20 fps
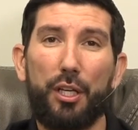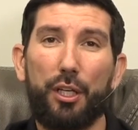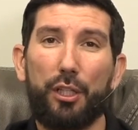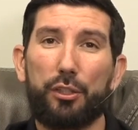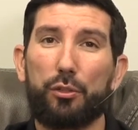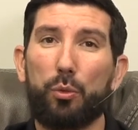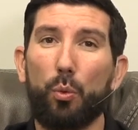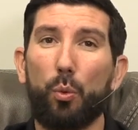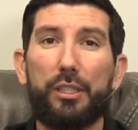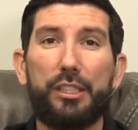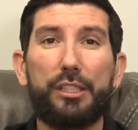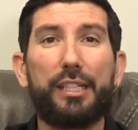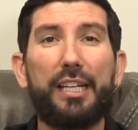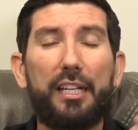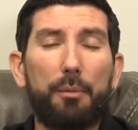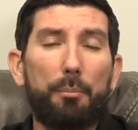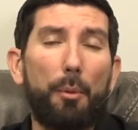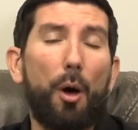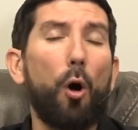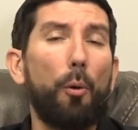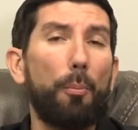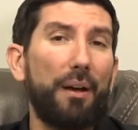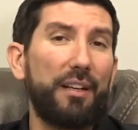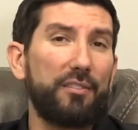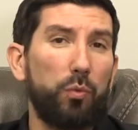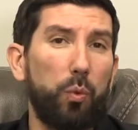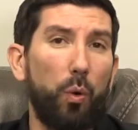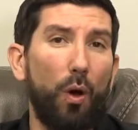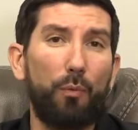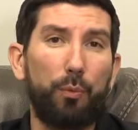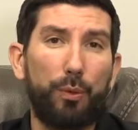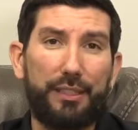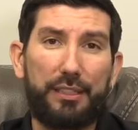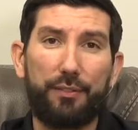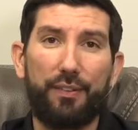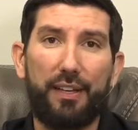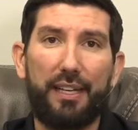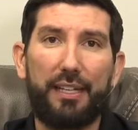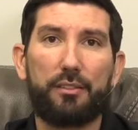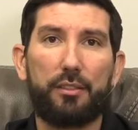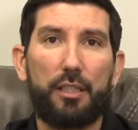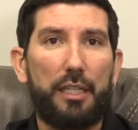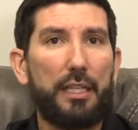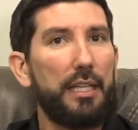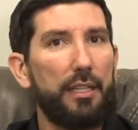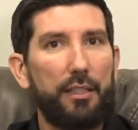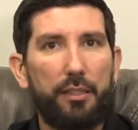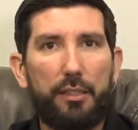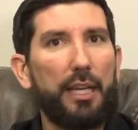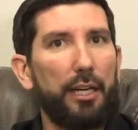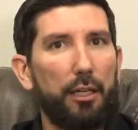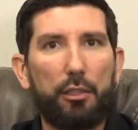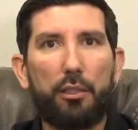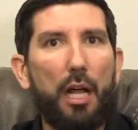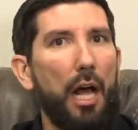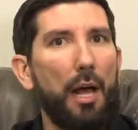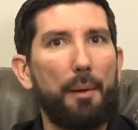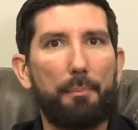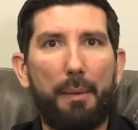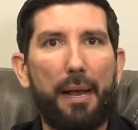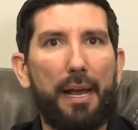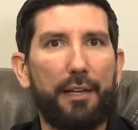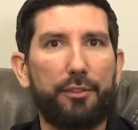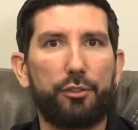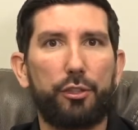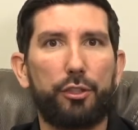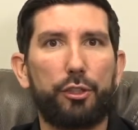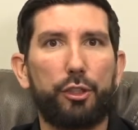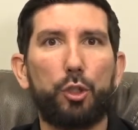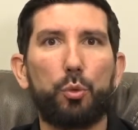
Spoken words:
So when you get them home at 12 weeks of age, they are not mastered.